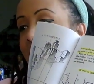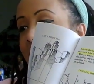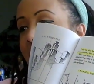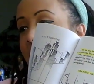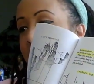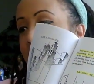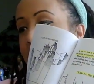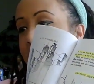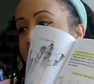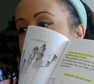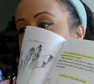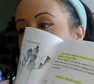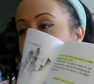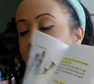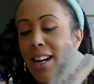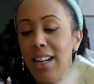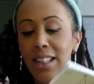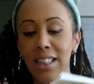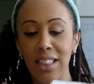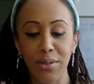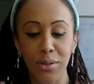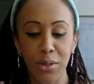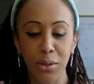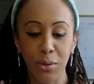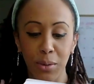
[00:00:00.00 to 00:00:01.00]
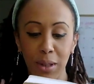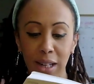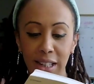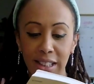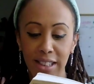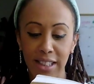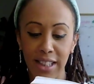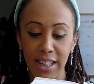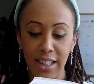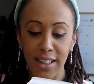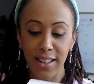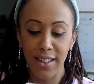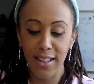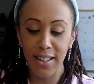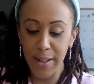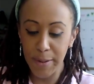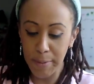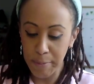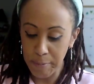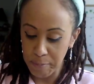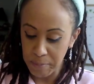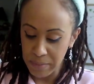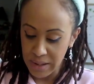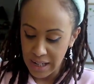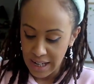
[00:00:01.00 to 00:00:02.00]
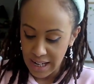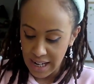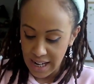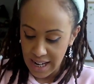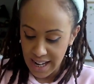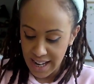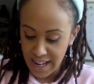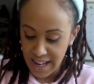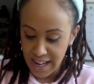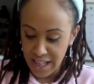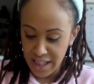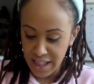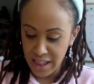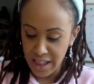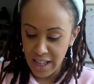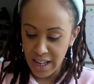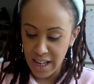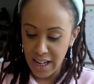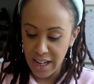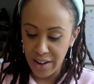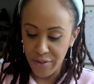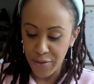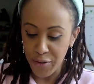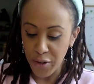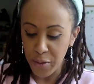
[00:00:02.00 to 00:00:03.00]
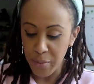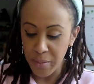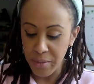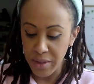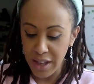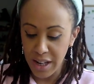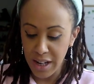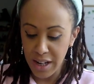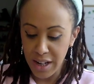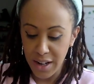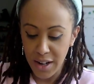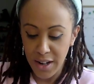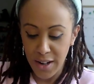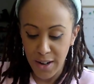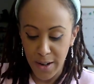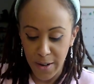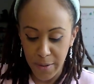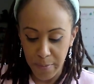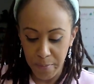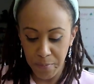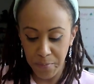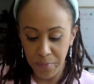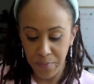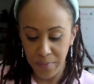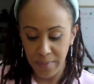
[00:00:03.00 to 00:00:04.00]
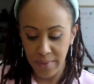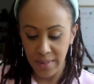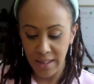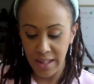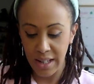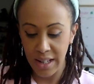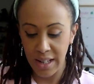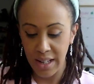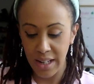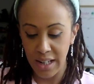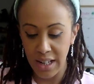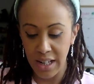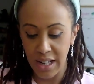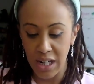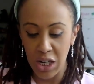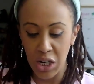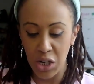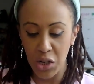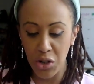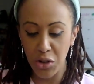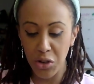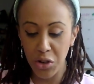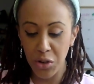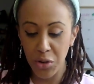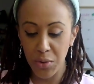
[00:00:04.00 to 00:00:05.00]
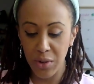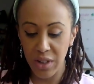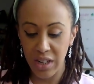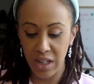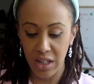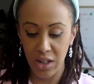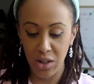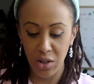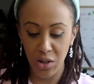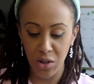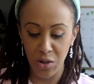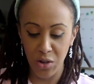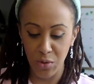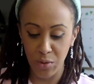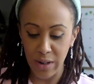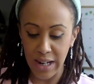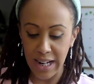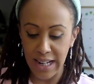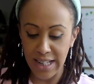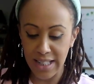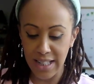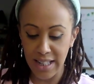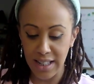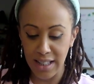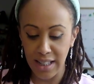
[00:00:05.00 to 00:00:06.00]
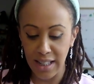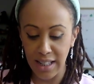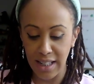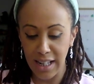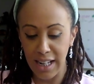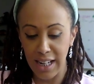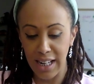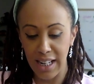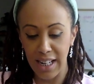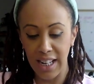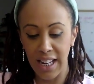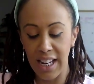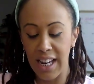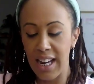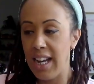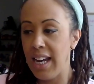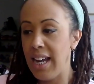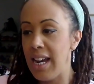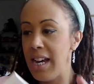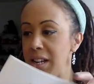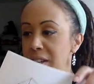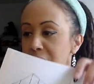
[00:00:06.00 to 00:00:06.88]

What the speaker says: he did the eye level right there. And then from there, you create your horizon line and